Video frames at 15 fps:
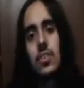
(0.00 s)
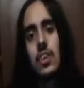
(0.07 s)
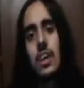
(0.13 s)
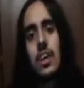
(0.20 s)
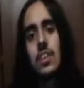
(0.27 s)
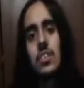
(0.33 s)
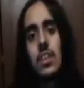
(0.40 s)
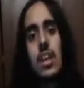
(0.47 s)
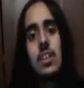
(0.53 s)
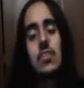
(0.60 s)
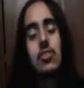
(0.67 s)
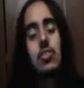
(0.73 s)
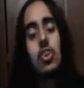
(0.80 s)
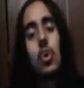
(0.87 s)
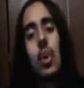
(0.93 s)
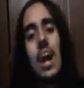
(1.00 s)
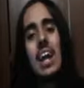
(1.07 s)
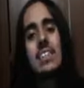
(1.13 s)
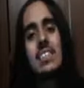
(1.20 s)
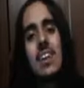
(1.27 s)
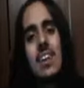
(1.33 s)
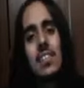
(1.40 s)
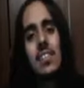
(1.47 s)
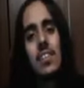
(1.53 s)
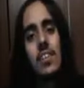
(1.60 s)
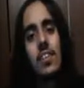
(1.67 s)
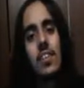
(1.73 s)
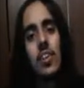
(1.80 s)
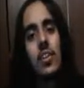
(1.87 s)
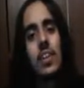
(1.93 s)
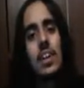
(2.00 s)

it's so identical